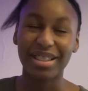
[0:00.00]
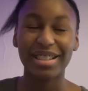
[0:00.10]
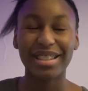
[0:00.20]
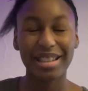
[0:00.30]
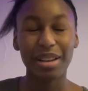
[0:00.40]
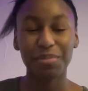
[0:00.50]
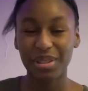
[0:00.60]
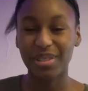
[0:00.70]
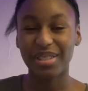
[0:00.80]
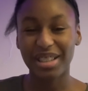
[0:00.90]
some
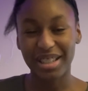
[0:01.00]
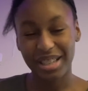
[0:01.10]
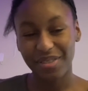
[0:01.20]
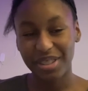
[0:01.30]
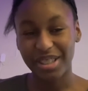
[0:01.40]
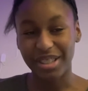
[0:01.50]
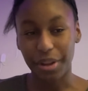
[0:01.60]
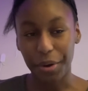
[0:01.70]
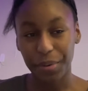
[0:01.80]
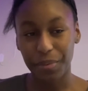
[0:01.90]
adults that typically
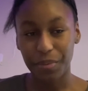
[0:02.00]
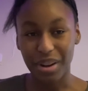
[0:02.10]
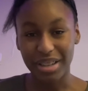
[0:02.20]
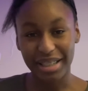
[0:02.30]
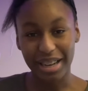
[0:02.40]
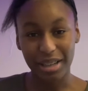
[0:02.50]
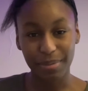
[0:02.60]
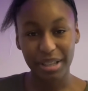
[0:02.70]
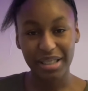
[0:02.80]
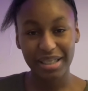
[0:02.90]
don't watch
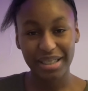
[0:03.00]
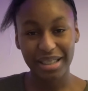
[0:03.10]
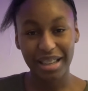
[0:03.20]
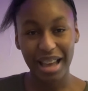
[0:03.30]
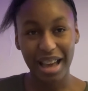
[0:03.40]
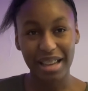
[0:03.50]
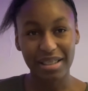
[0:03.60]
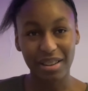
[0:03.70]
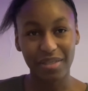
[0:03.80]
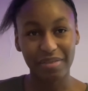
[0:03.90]
anime as
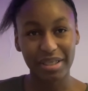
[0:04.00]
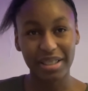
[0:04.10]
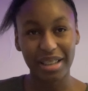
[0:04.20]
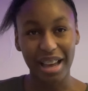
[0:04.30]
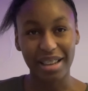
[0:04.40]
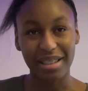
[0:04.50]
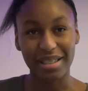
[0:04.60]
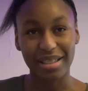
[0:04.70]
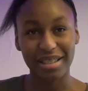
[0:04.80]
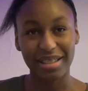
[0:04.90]
often
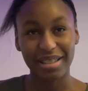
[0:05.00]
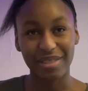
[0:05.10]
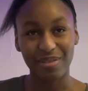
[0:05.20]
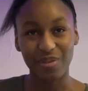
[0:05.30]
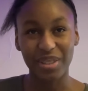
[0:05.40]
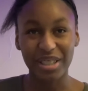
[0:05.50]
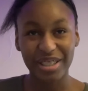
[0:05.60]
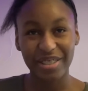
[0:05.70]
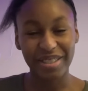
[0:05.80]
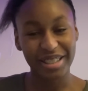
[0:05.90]
as we
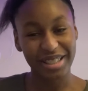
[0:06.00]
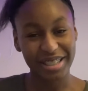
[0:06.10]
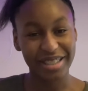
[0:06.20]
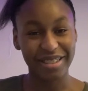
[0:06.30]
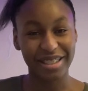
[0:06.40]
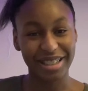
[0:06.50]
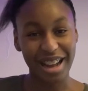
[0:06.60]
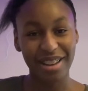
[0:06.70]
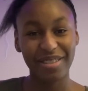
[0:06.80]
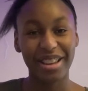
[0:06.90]
do in this generation
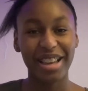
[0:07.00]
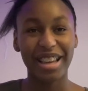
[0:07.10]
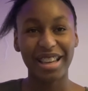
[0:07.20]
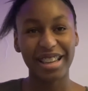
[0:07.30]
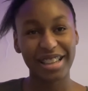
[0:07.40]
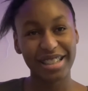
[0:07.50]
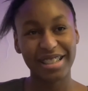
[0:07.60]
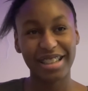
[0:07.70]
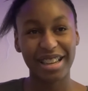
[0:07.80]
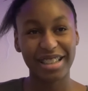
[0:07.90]
now,
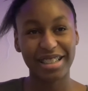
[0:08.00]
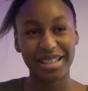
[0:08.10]
it's like,